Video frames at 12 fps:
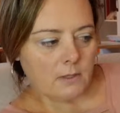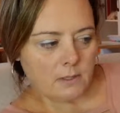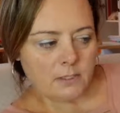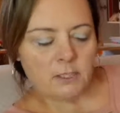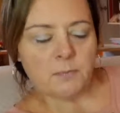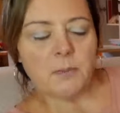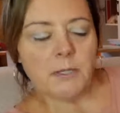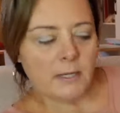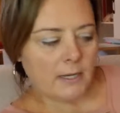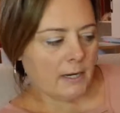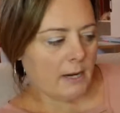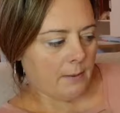
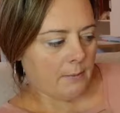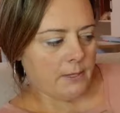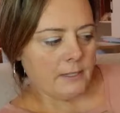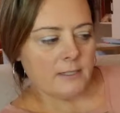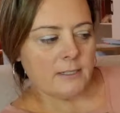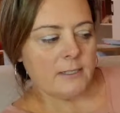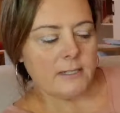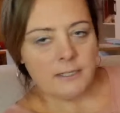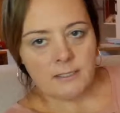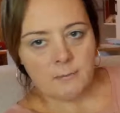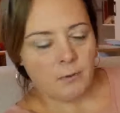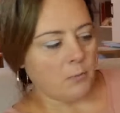splitting it up because of the
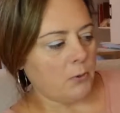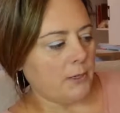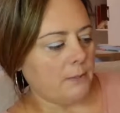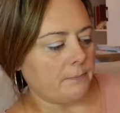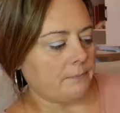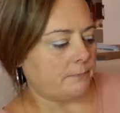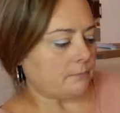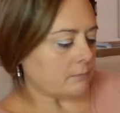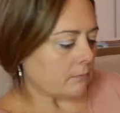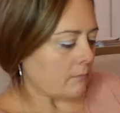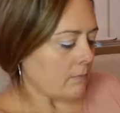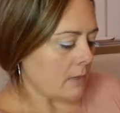decimal point.
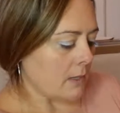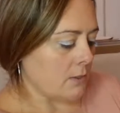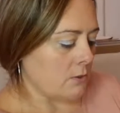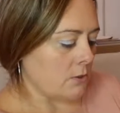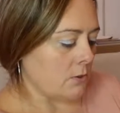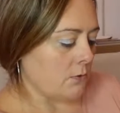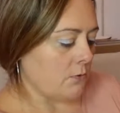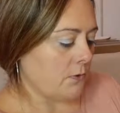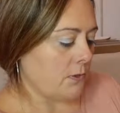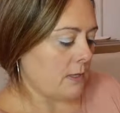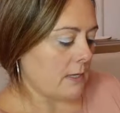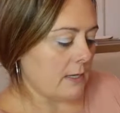And so for
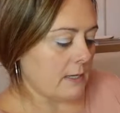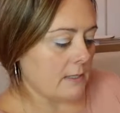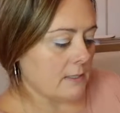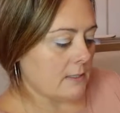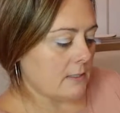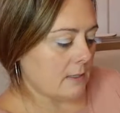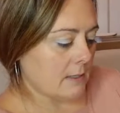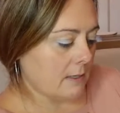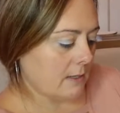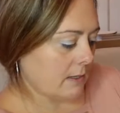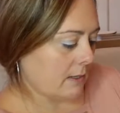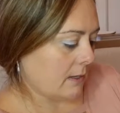this,
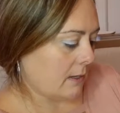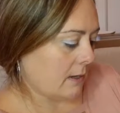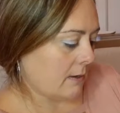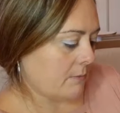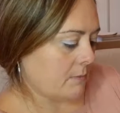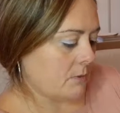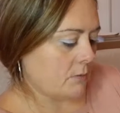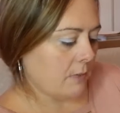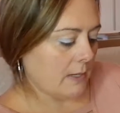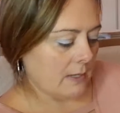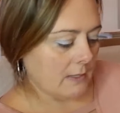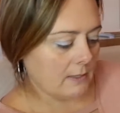it comes
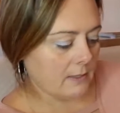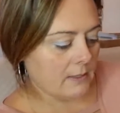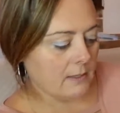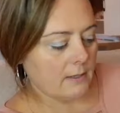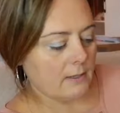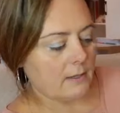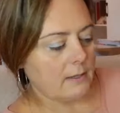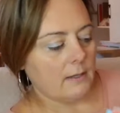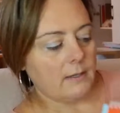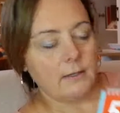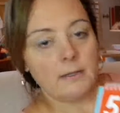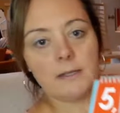with
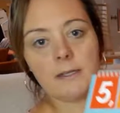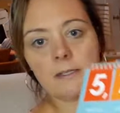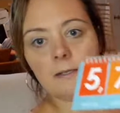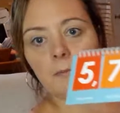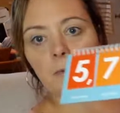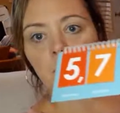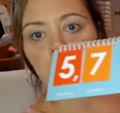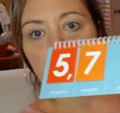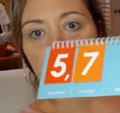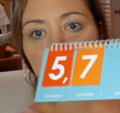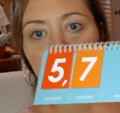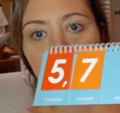the decimal
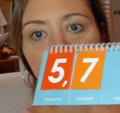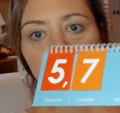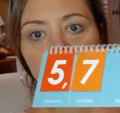point here,